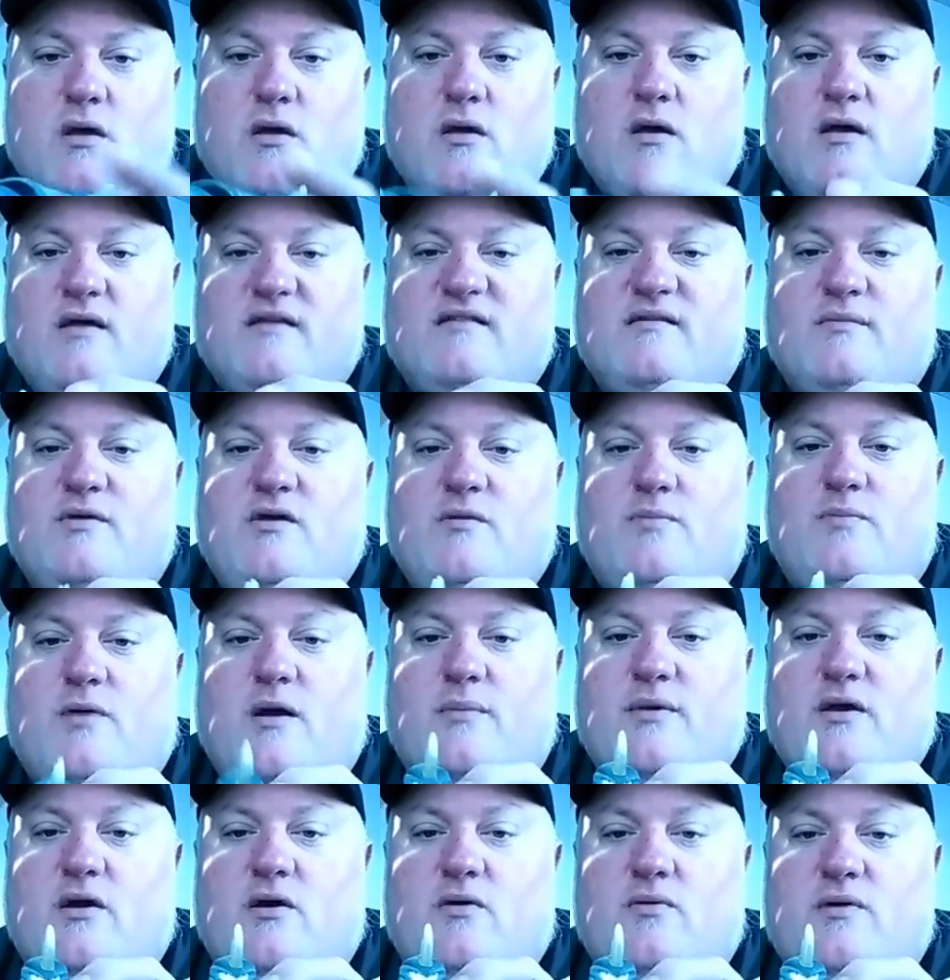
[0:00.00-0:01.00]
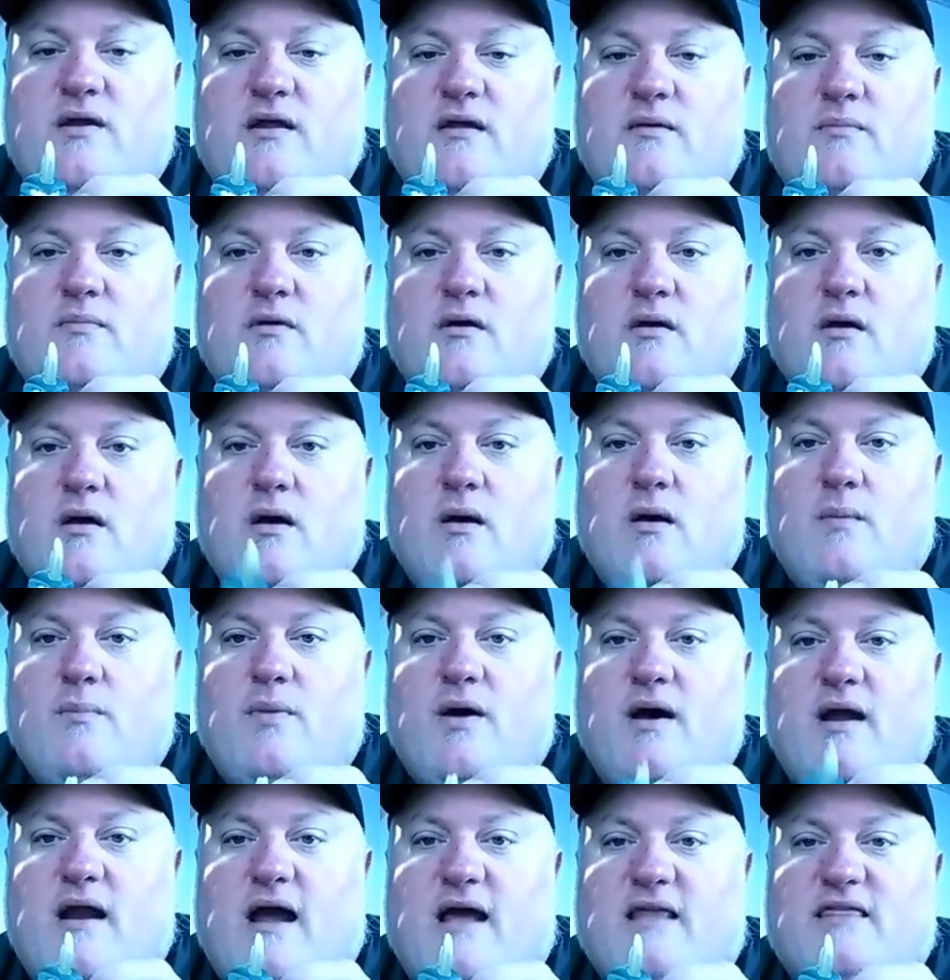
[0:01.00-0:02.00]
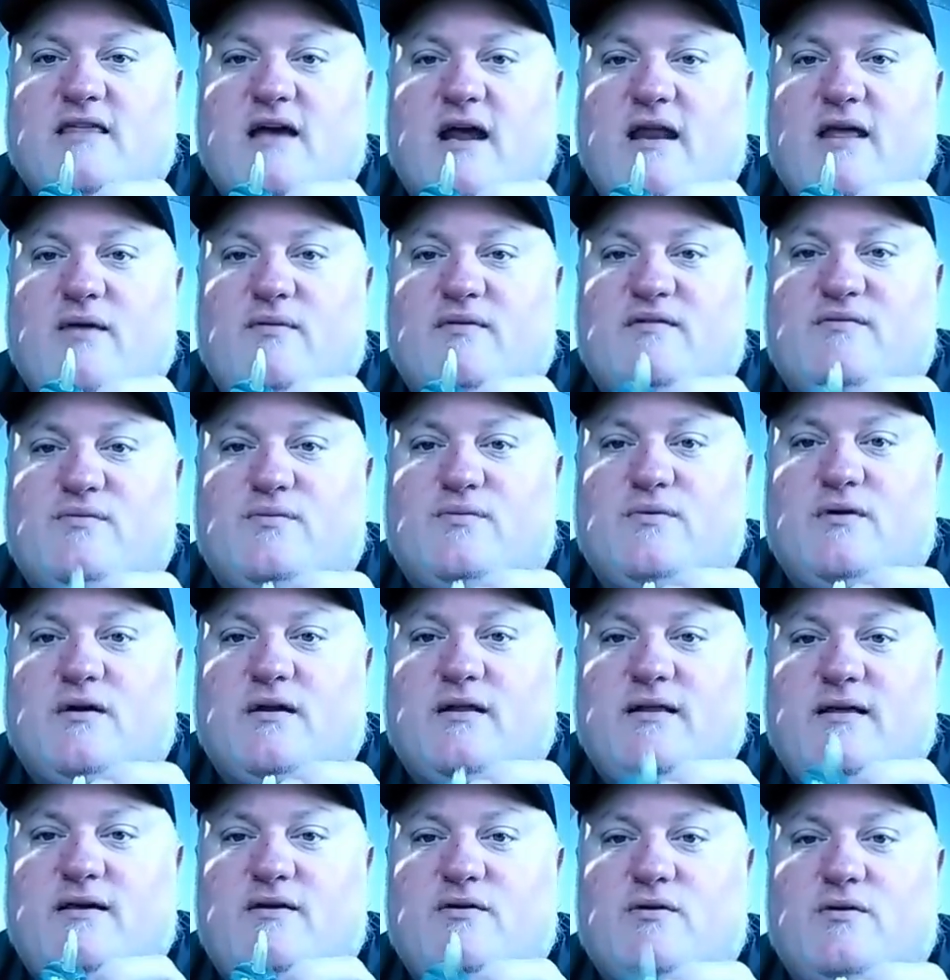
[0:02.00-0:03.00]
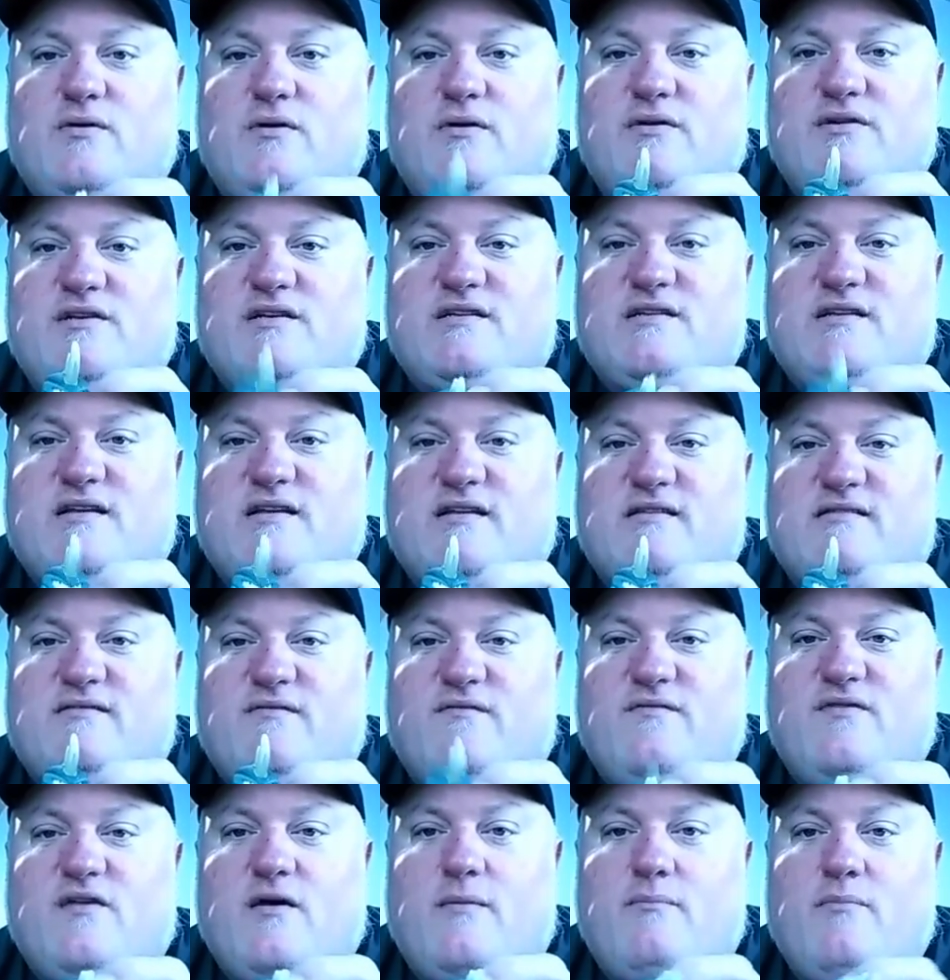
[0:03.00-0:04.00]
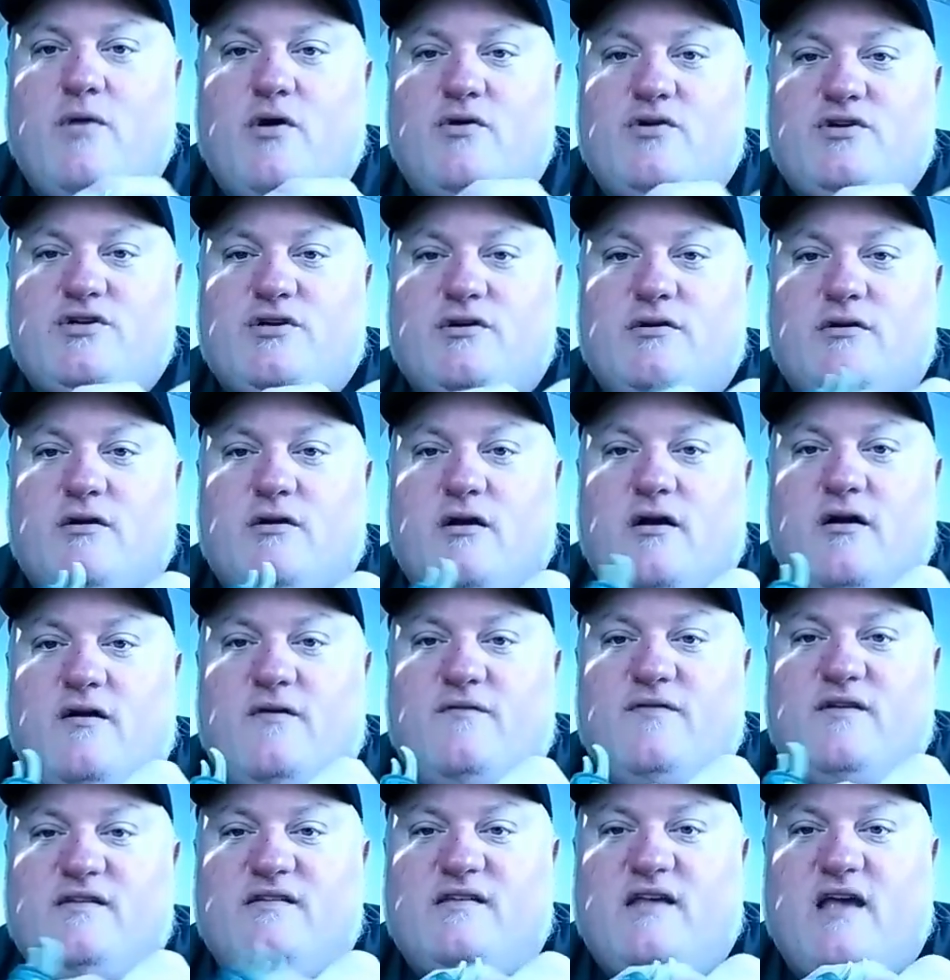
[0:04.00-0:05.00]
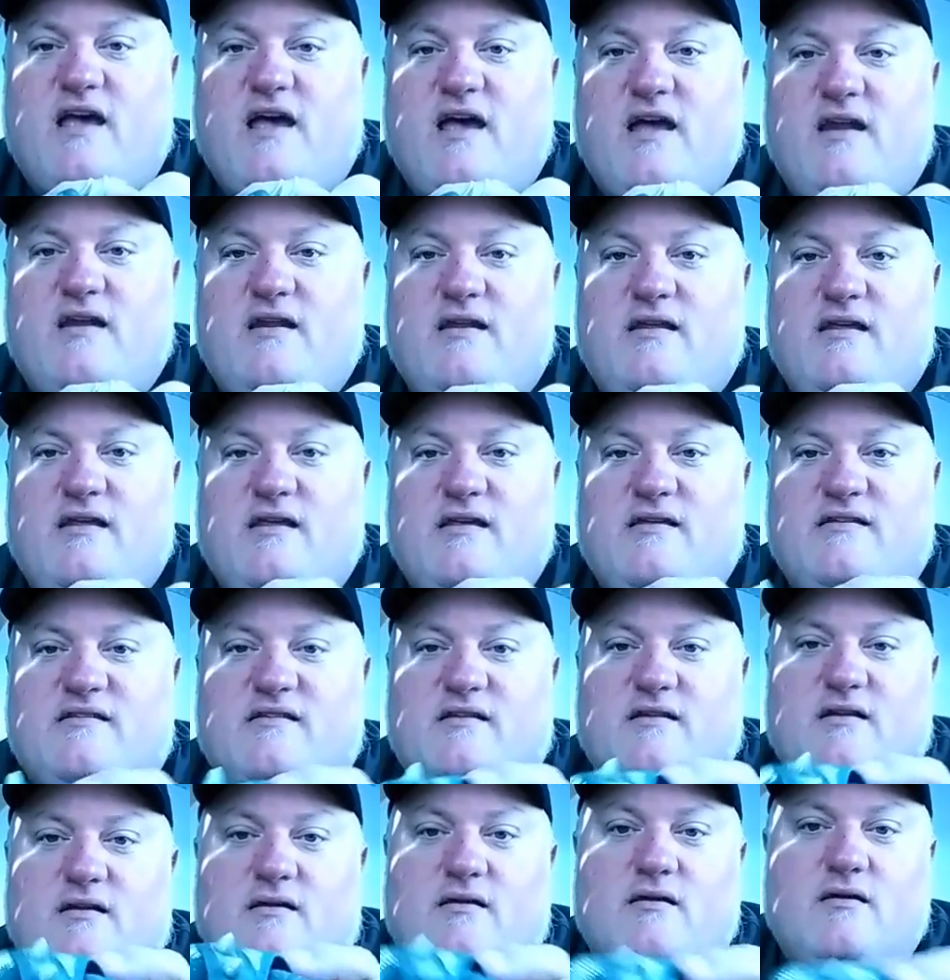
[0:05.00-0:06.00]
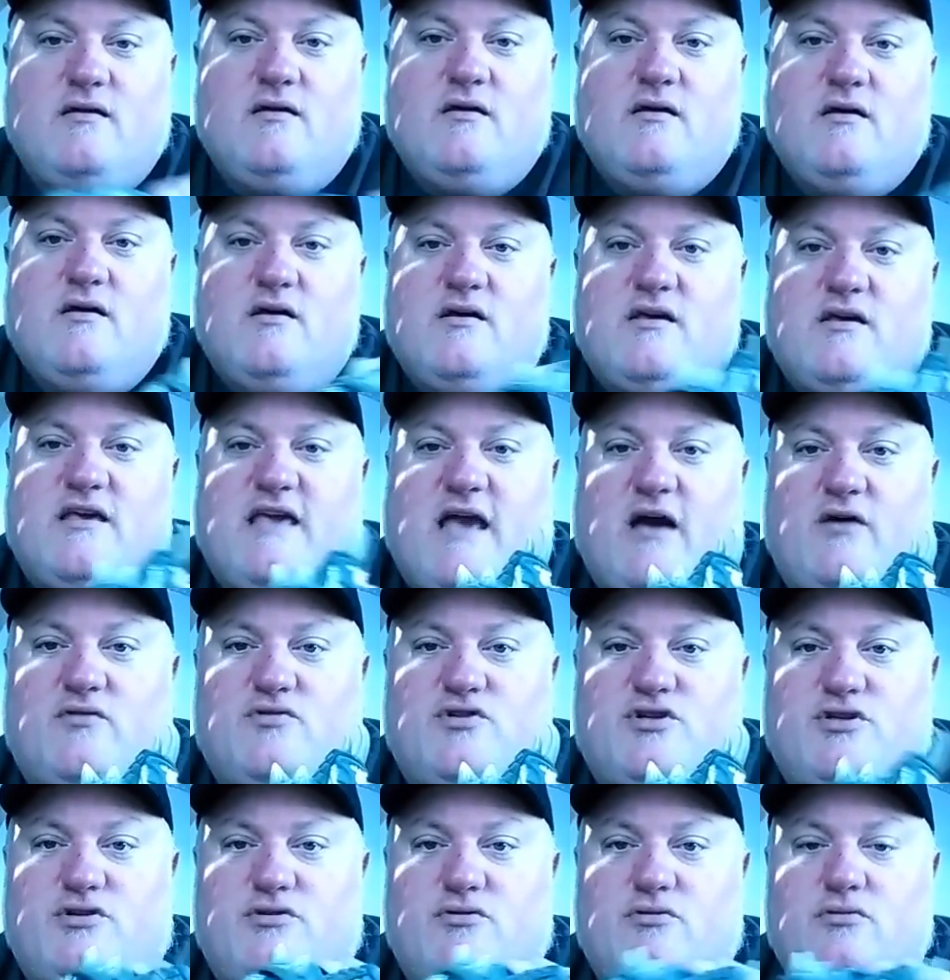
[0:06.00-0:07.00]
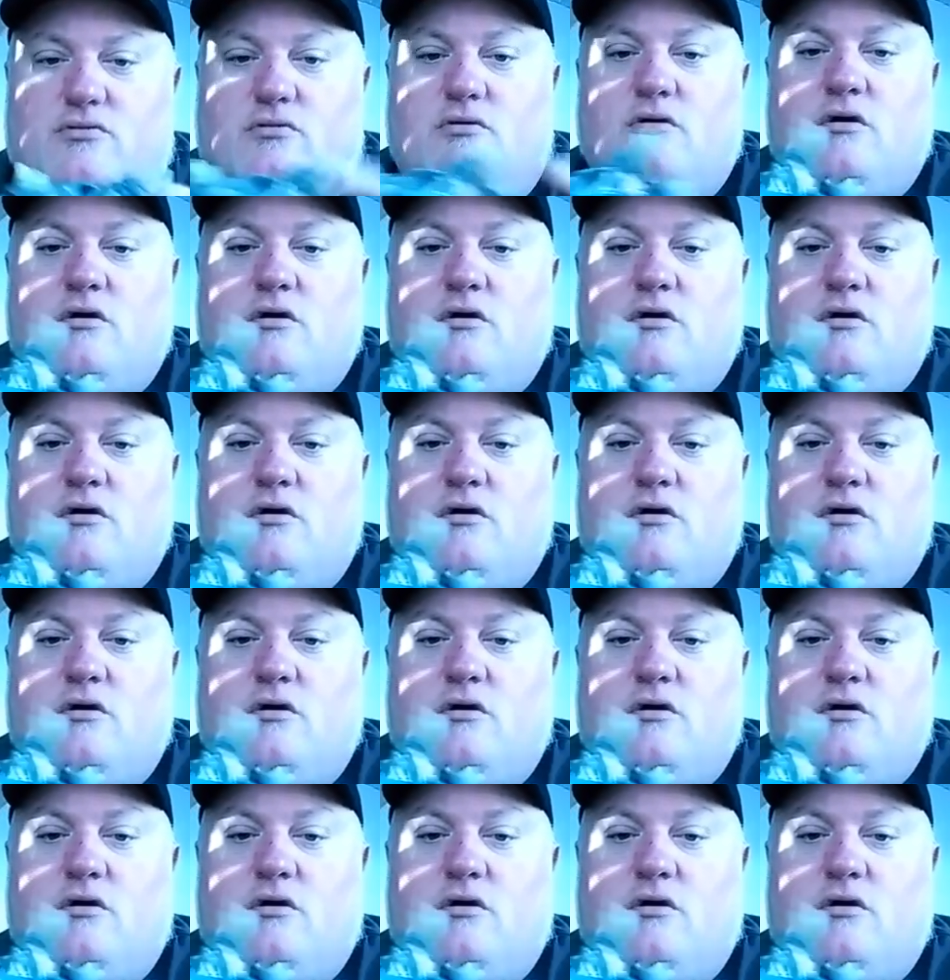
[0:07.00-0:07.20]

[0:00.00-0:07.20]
Some of you probably owned him. But I thought he was really cool just because of the motion of his head. He's going to gouge you.